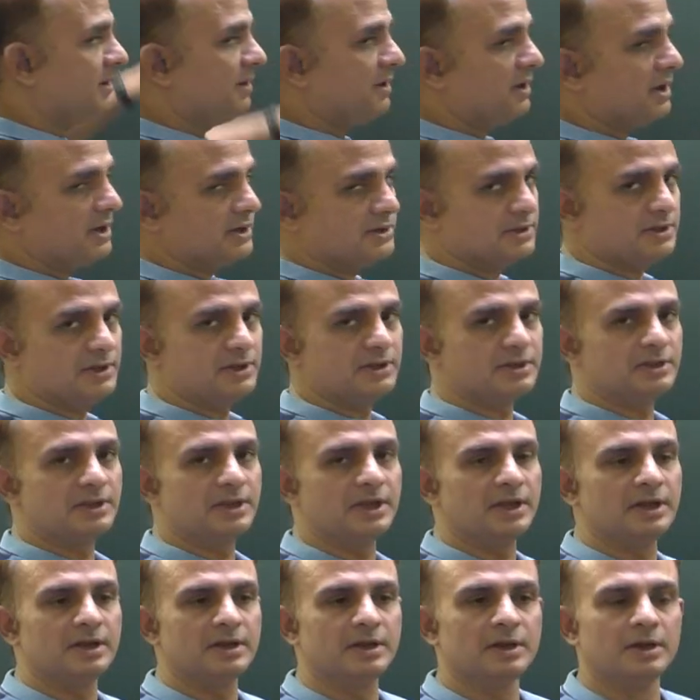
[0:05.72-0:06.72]
interesting
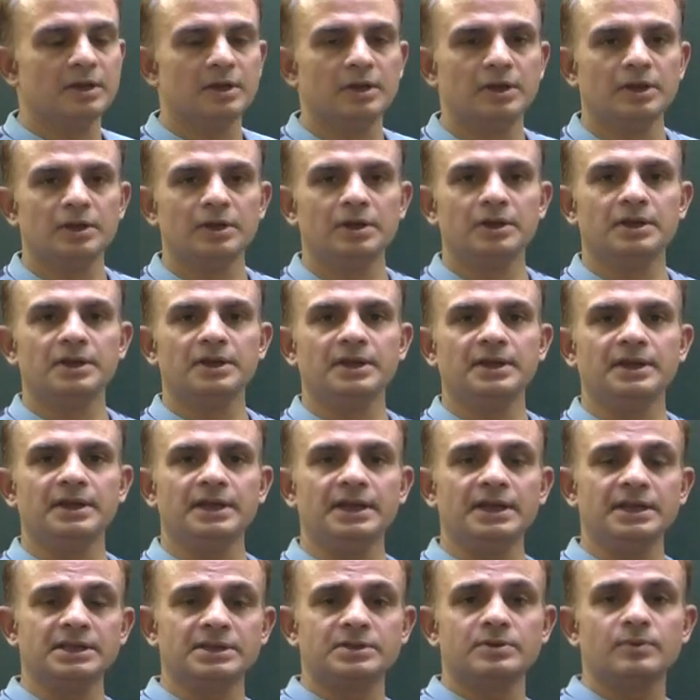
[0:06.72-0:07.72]
thing.
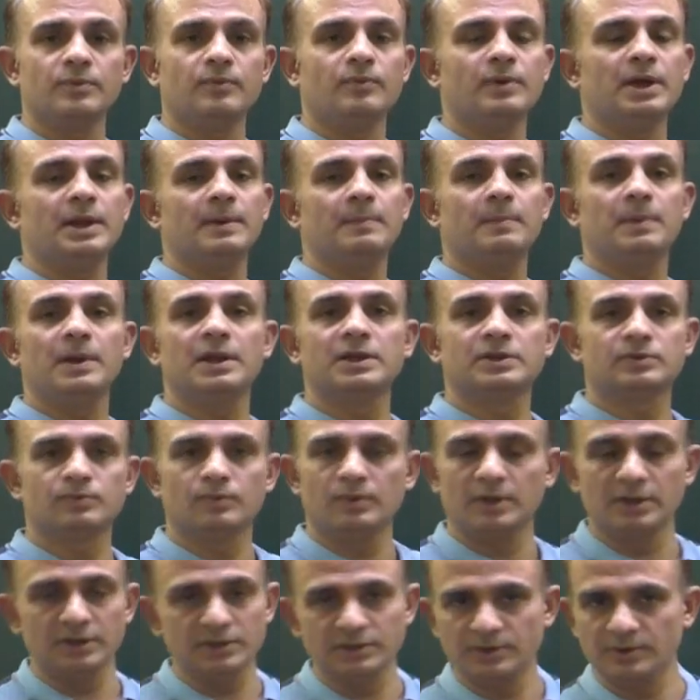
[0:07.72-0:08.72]
Is 1 plus
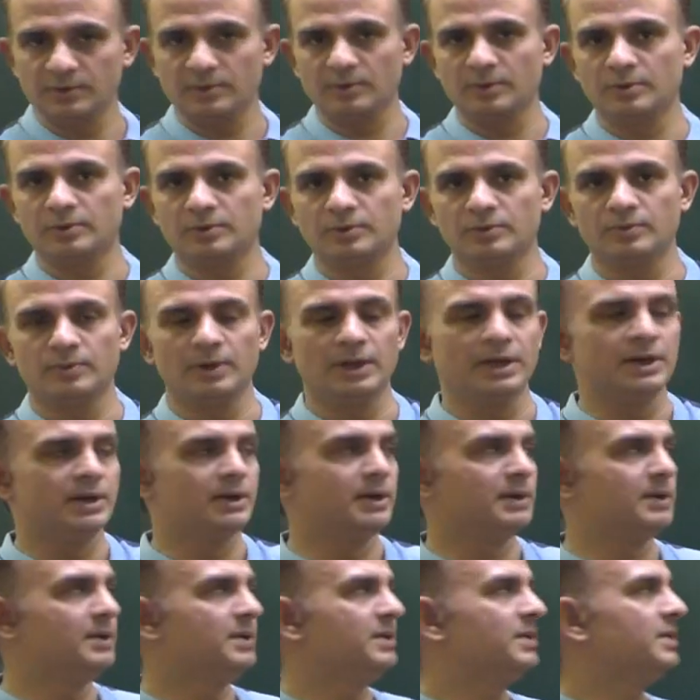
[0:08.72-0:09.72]
1 is equal to
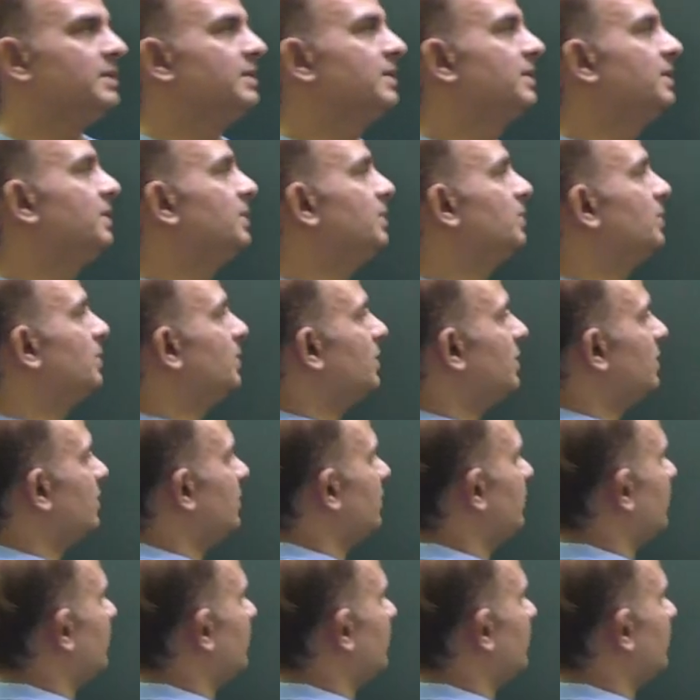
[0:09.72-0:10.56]
1? You know,